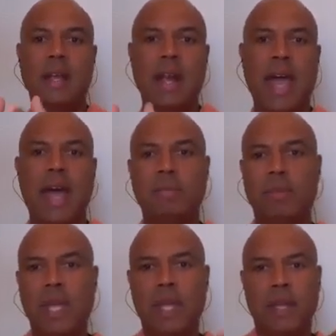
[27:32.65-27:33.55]
not
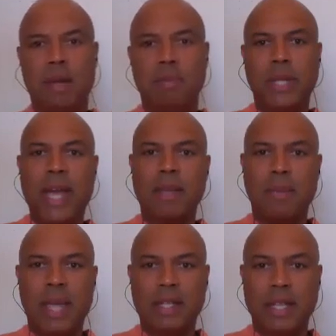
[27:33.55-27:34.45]
being a Black
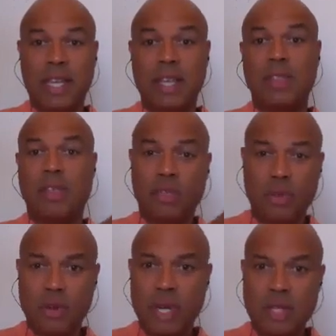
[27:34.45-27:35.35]
man like in the
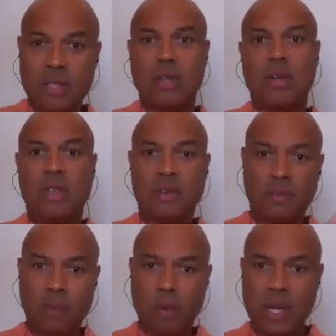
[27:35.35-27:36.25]
30s or in the
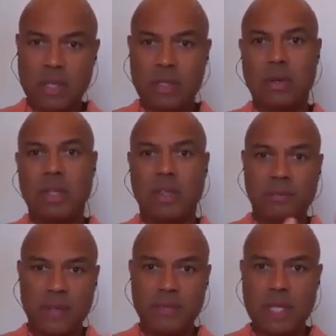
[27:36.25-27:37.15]
40s or in
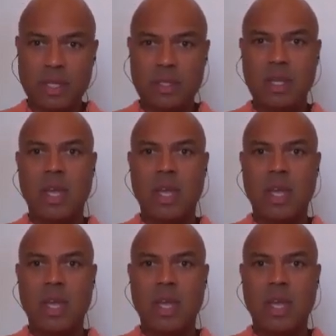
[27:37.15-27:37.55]
the 50s,